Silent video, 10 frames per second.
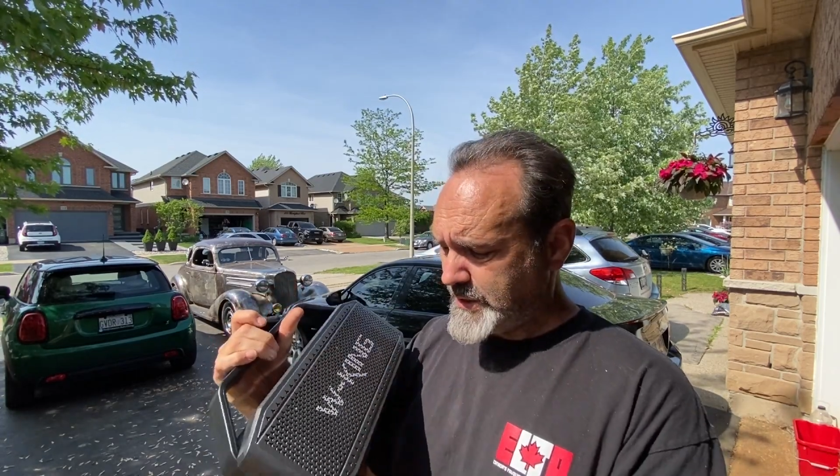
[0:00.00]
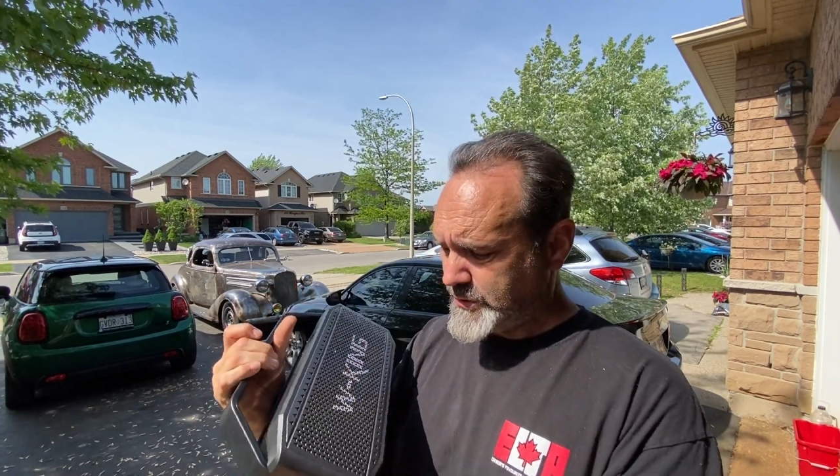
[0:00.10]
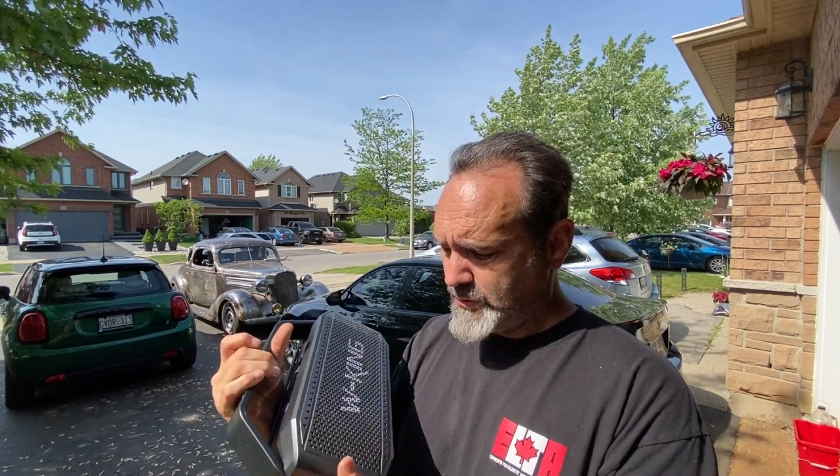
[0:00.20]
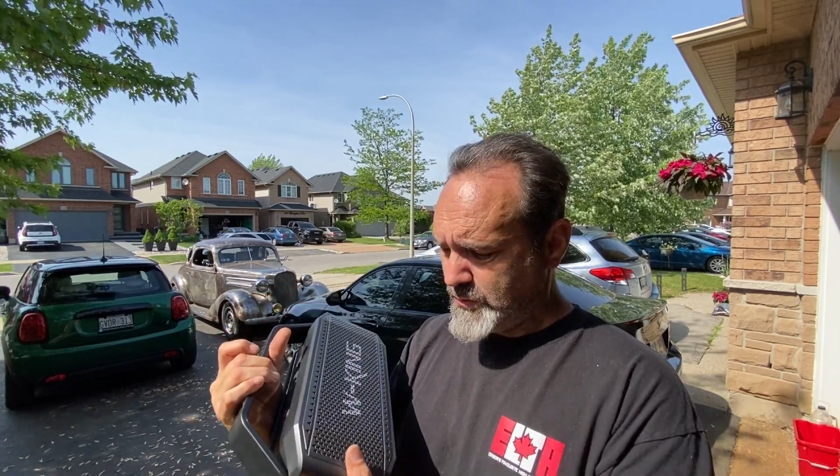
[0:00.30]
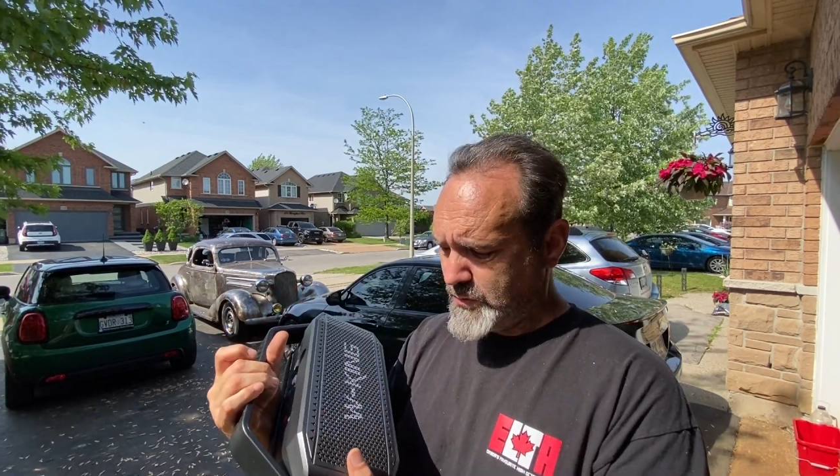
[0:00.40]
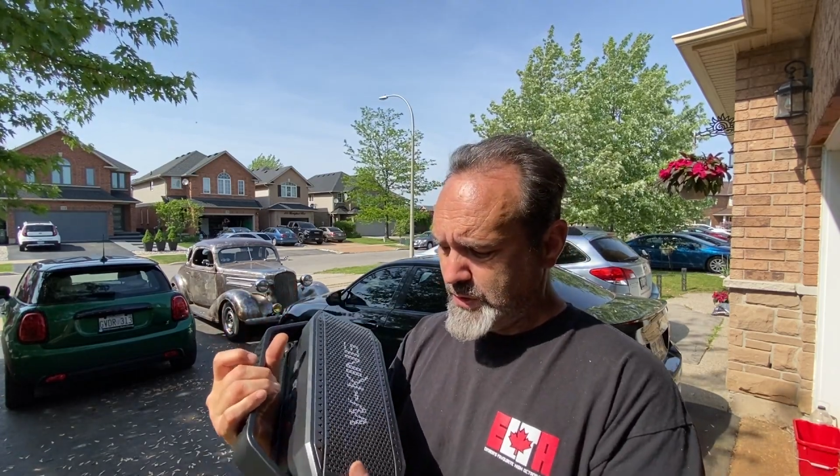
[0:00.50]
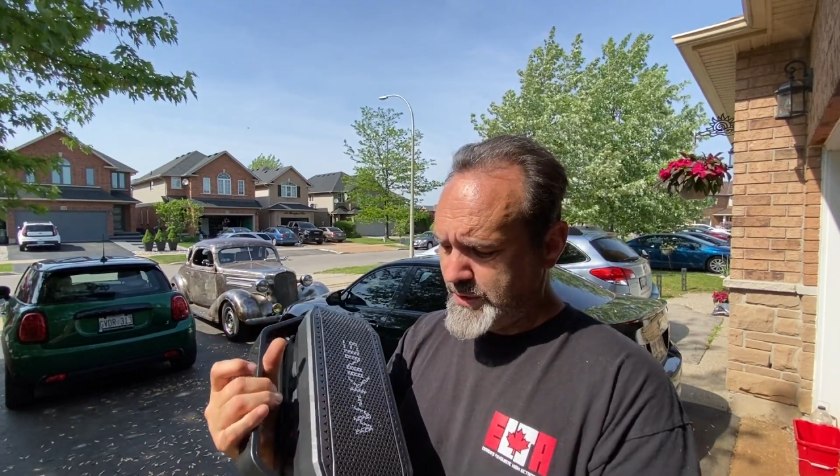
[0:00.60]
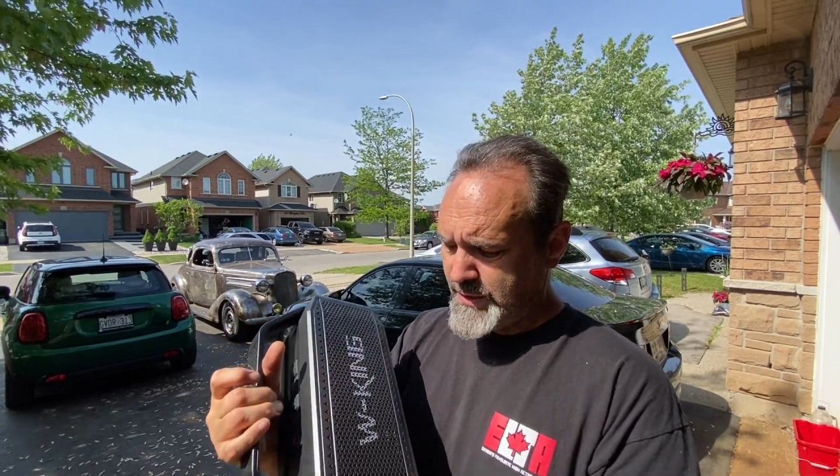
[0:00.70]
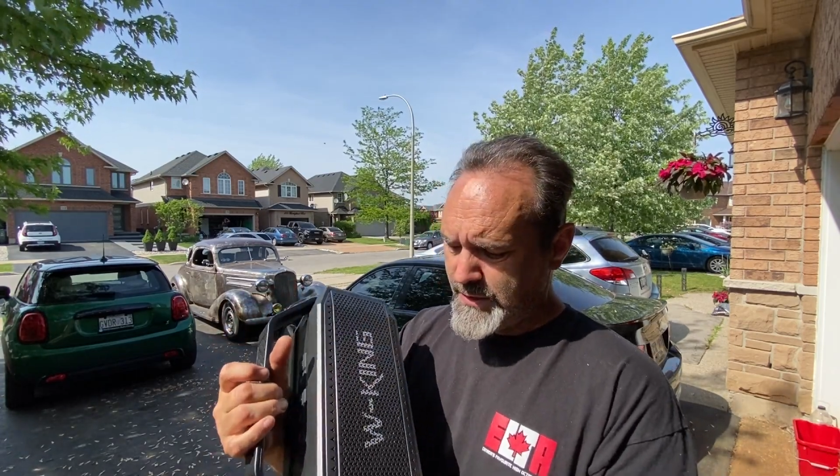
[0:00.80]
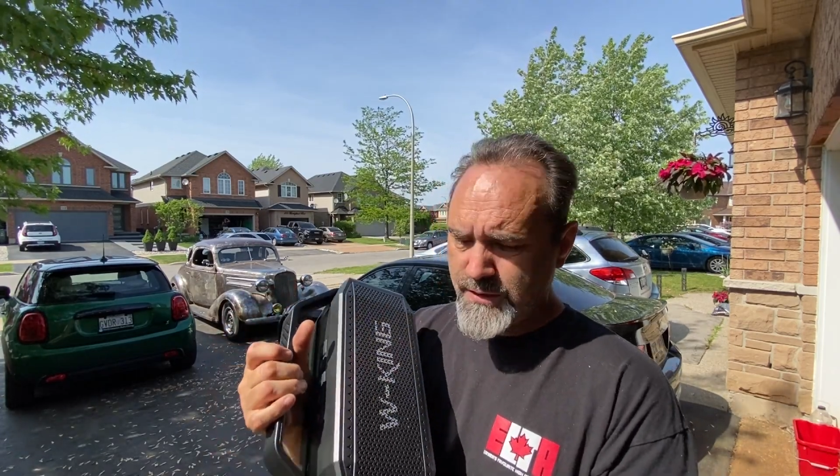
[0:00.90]
so
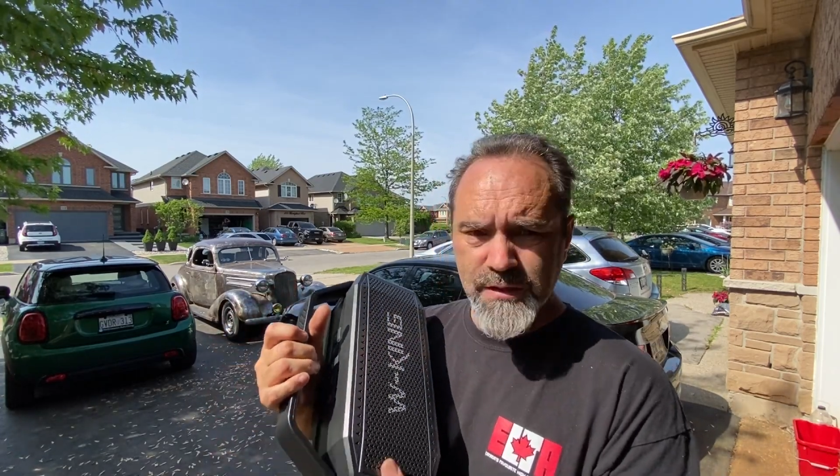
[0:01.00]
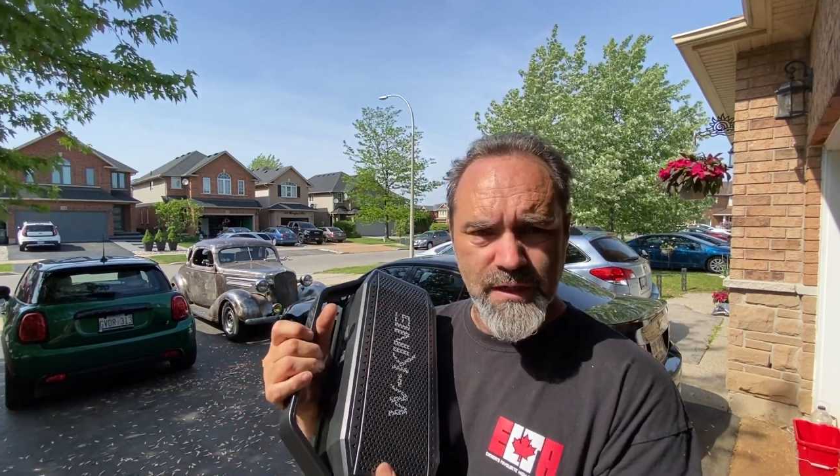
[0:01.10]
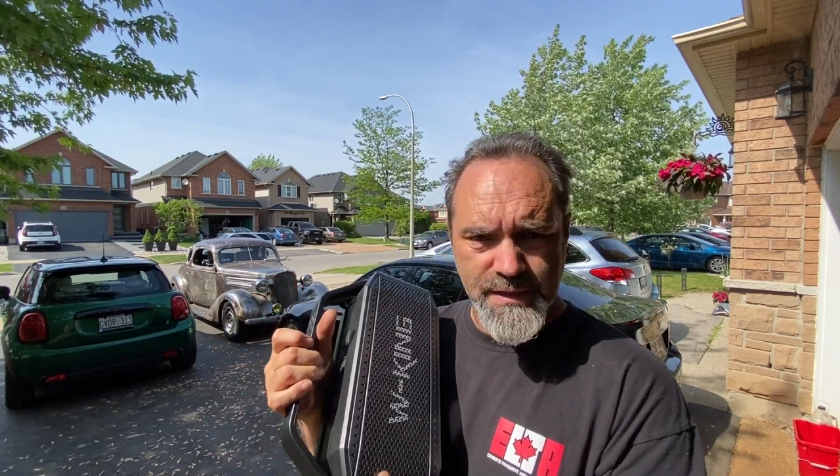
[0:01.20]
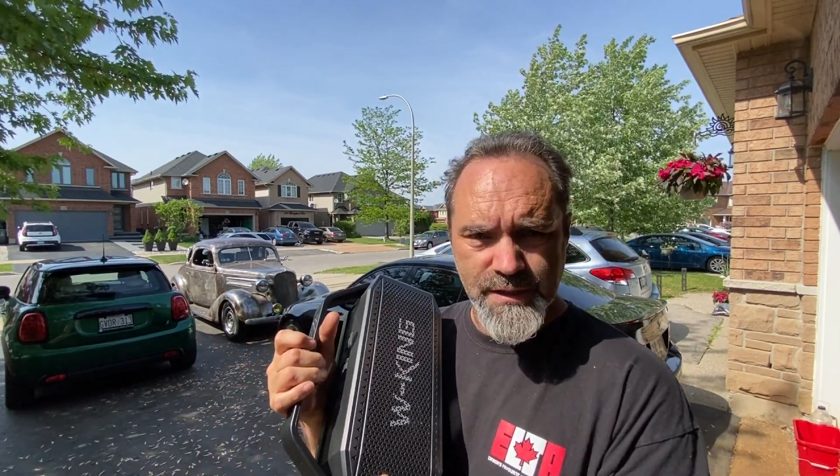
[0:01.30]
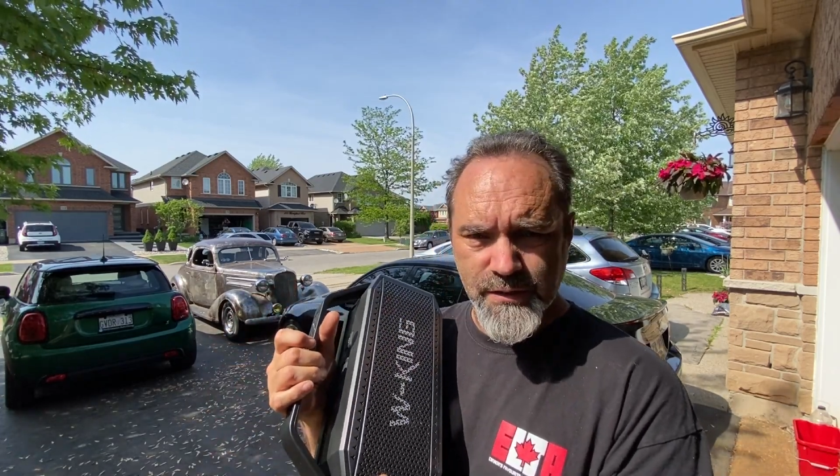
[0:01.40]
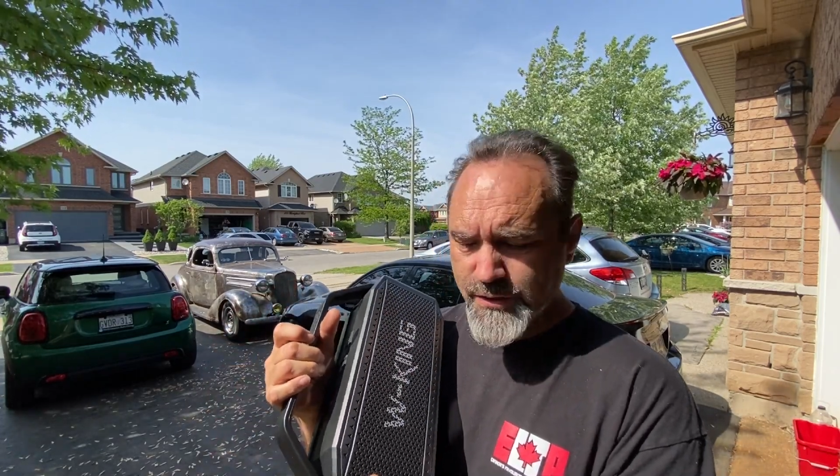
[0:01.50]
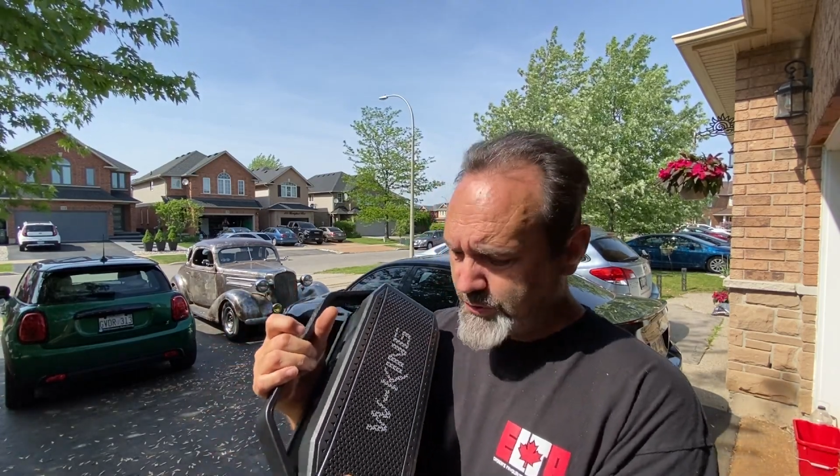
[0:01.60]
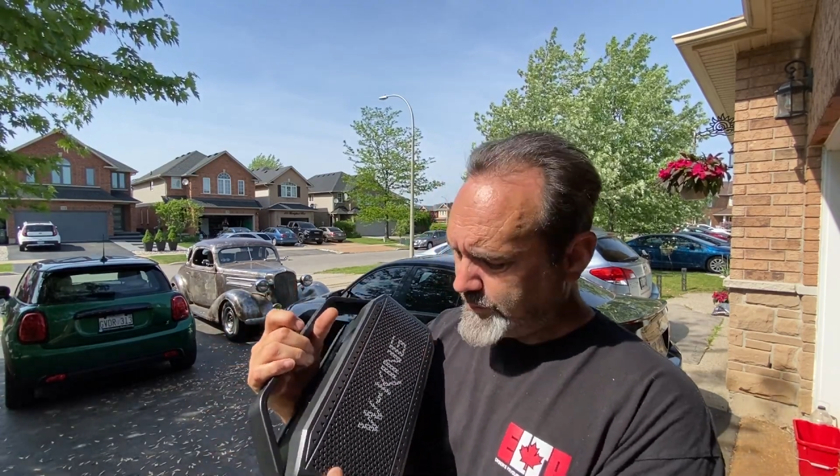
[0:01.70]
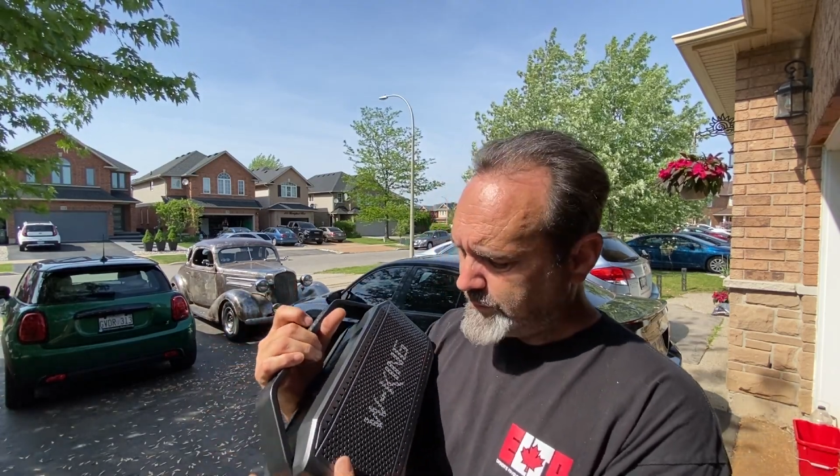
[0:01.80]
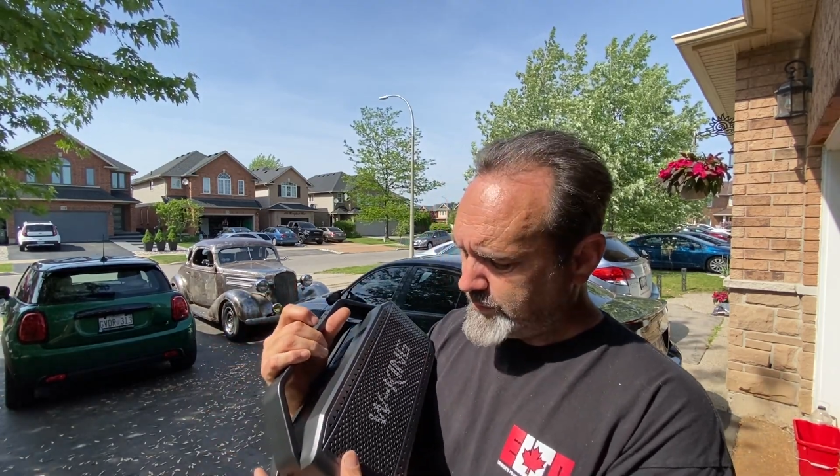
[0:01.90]
it's an
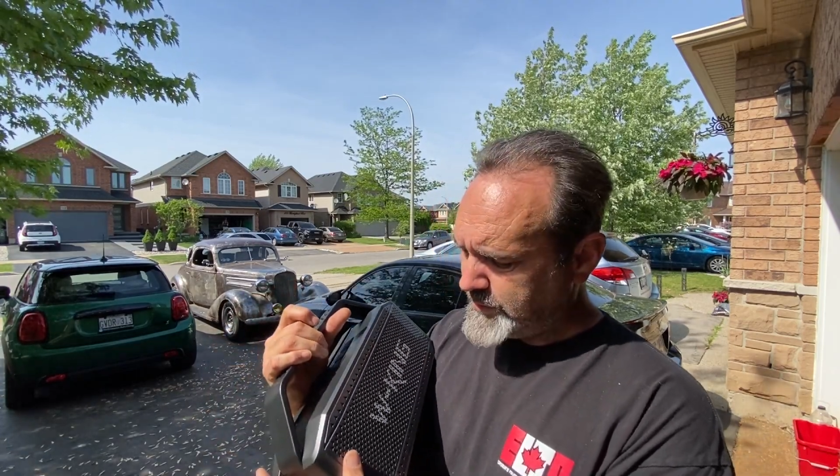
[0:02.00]
honest review.